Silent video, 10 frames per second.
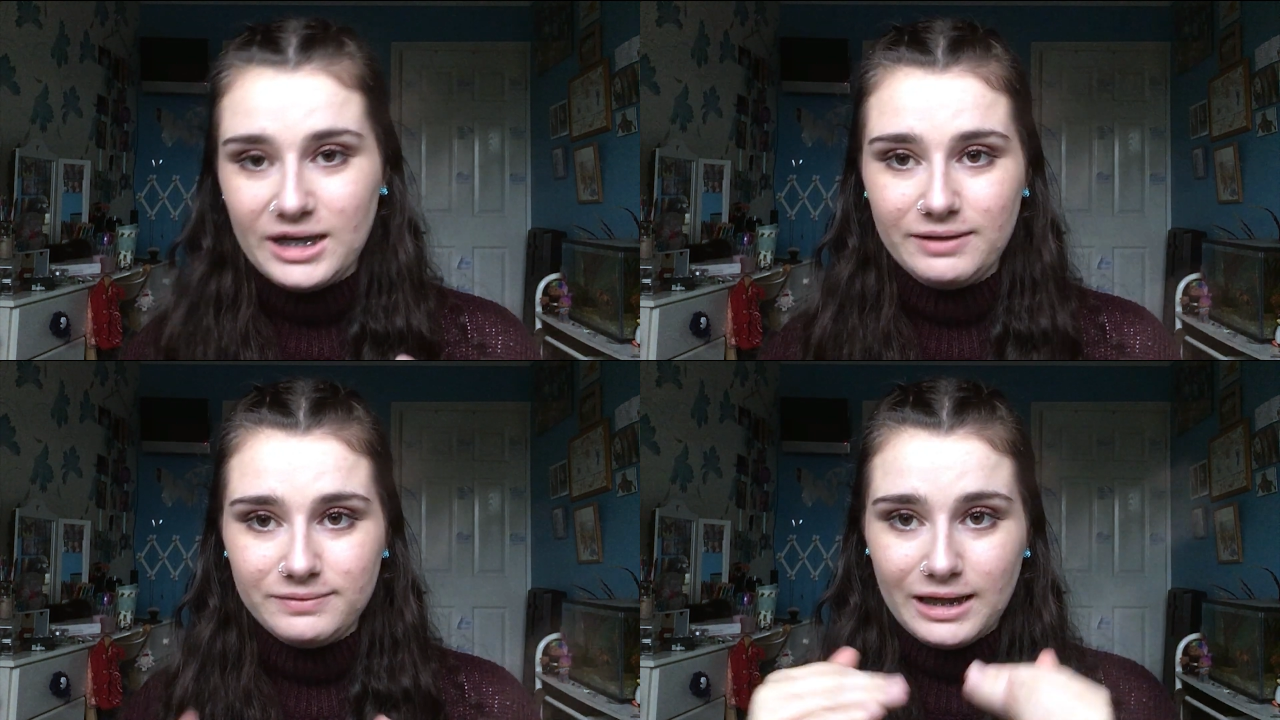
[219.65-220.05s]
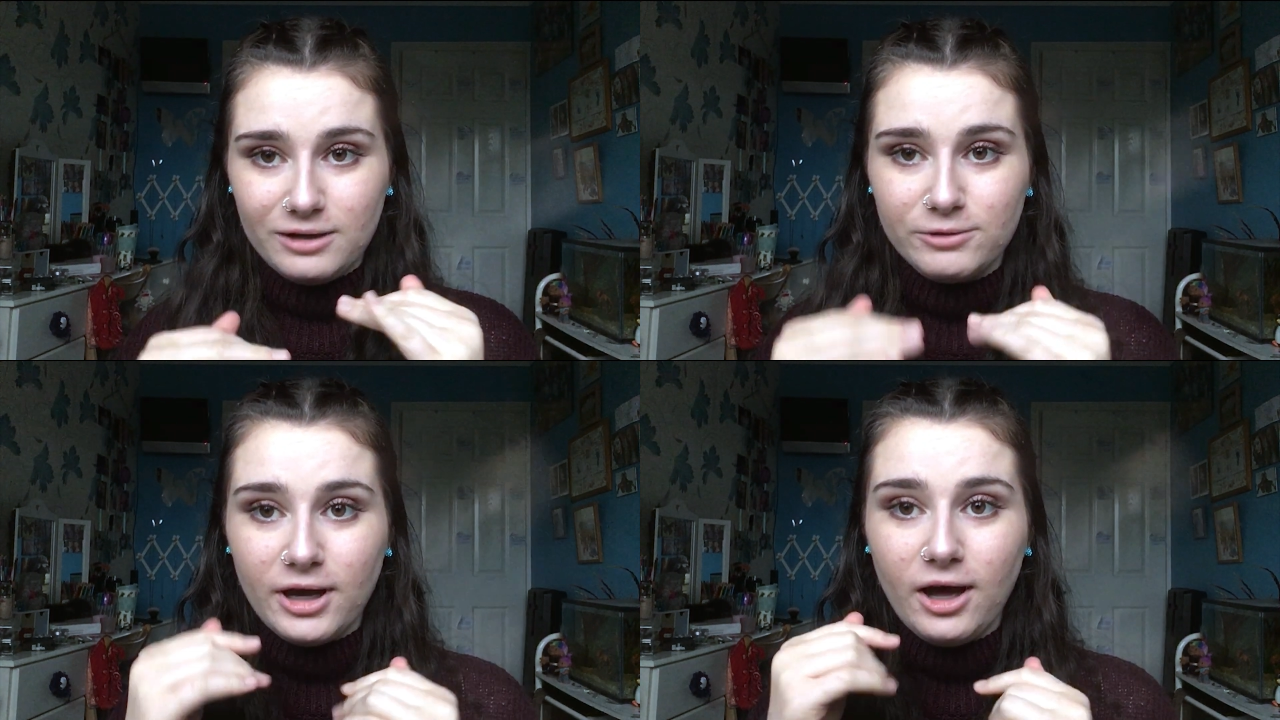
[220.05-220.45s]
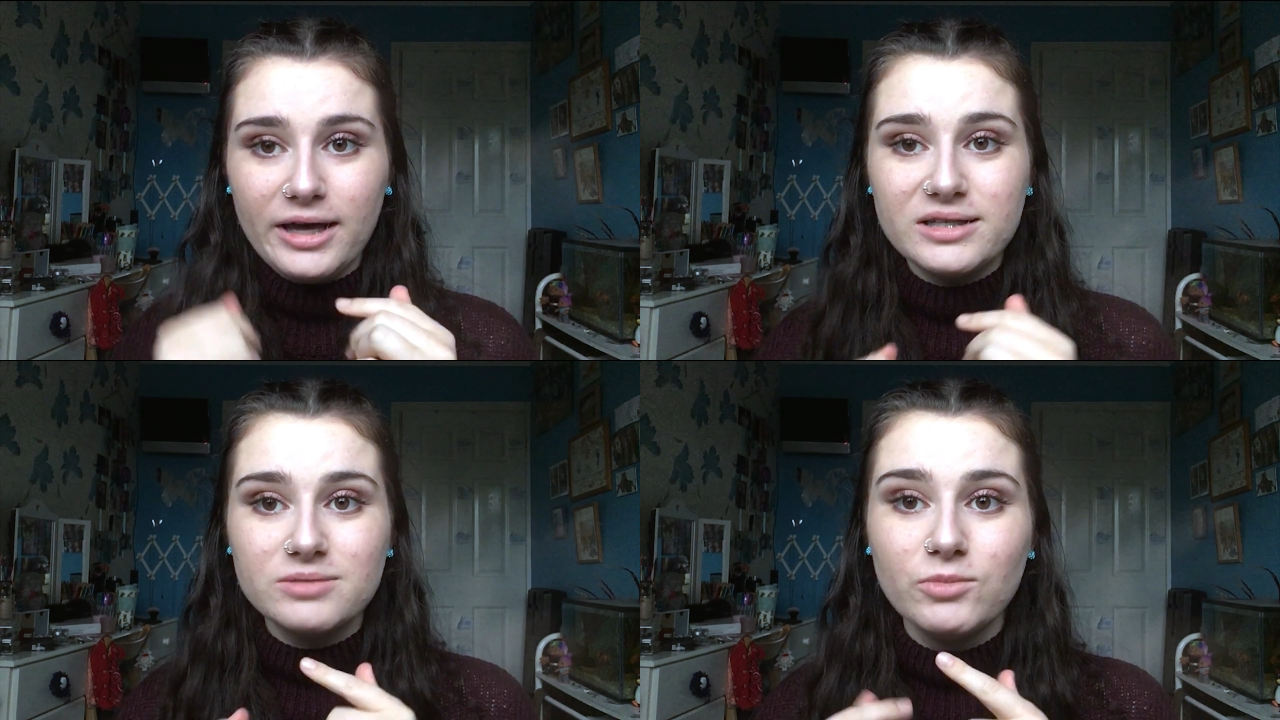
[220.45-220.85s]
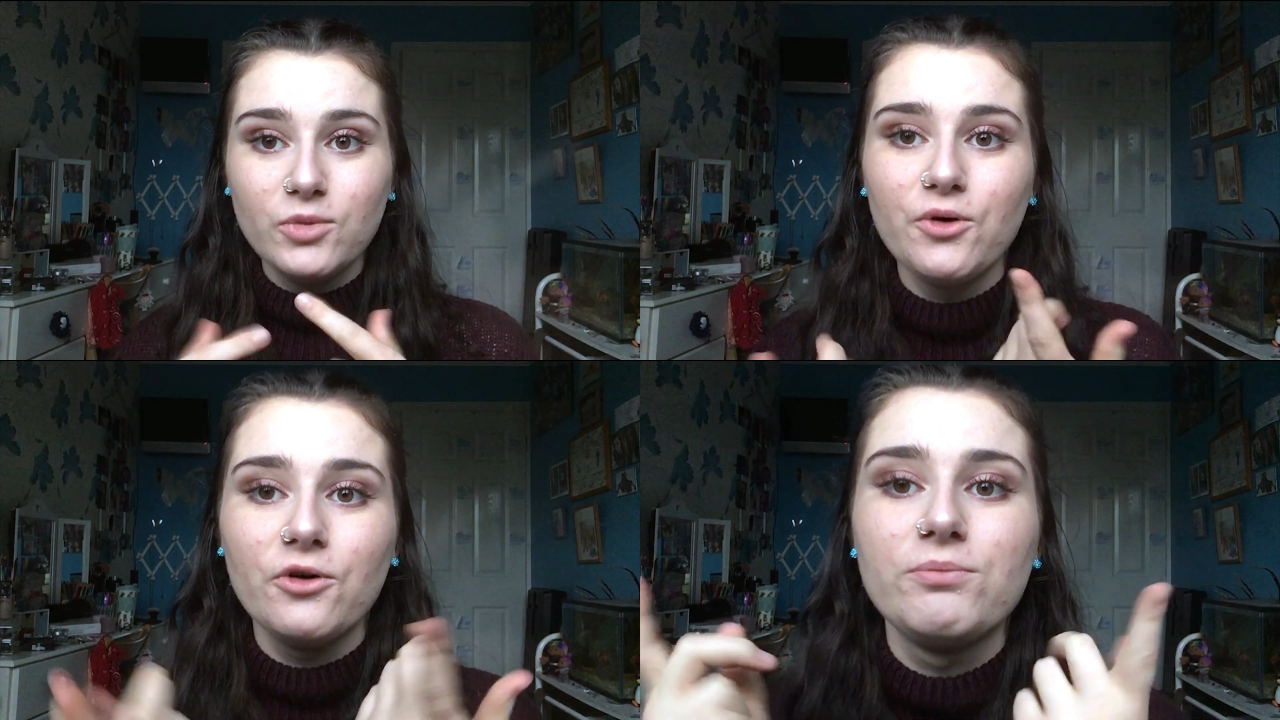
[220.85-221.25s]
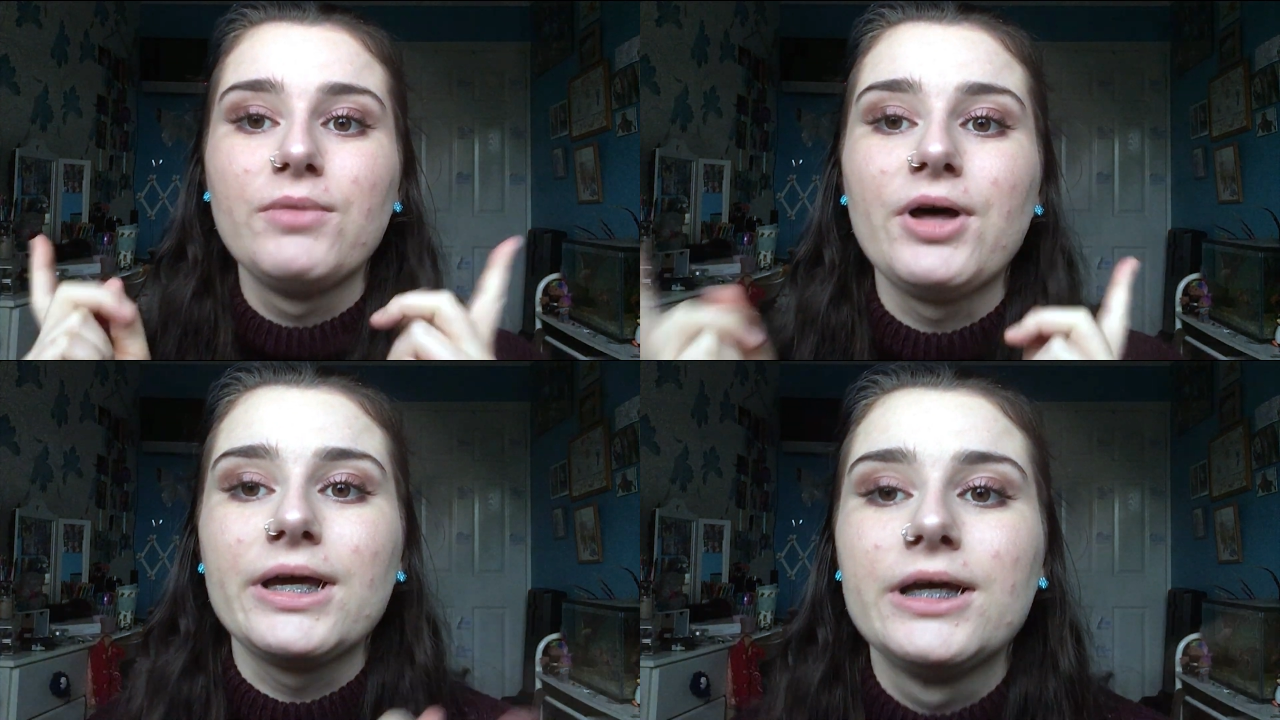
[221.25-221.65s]
to level out the heights and
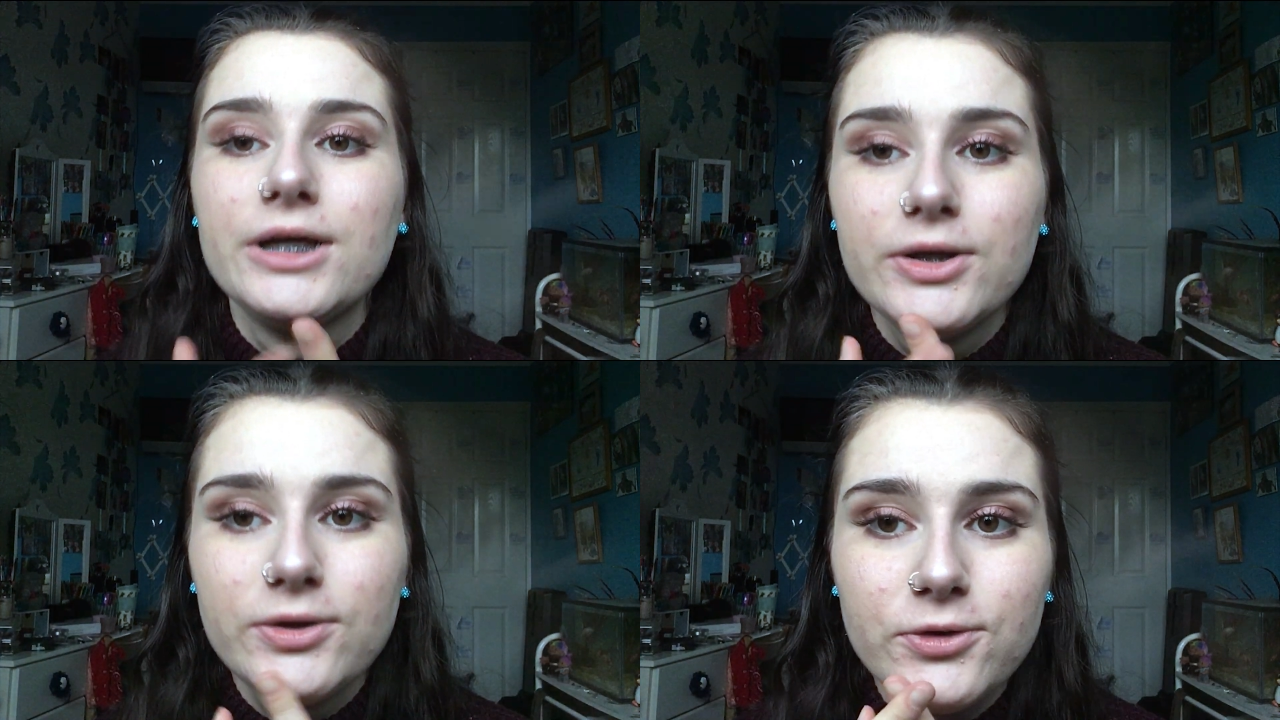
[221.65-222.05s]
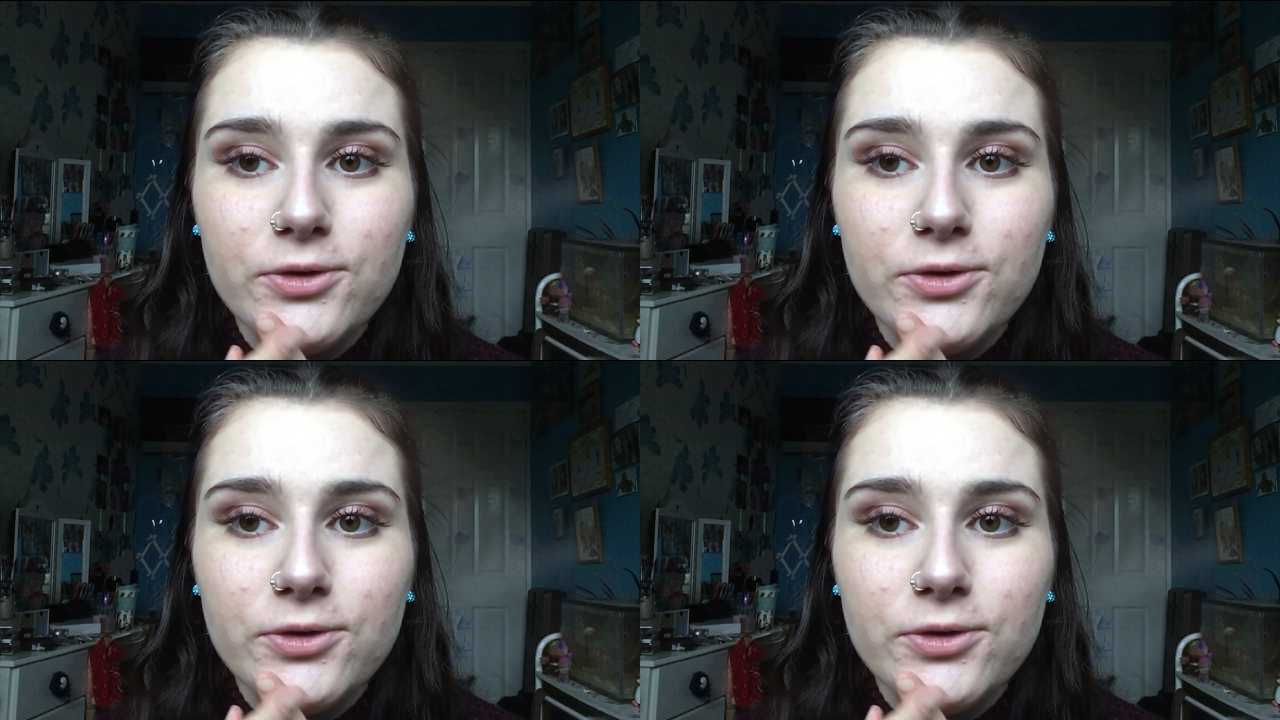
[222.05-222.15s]
more of my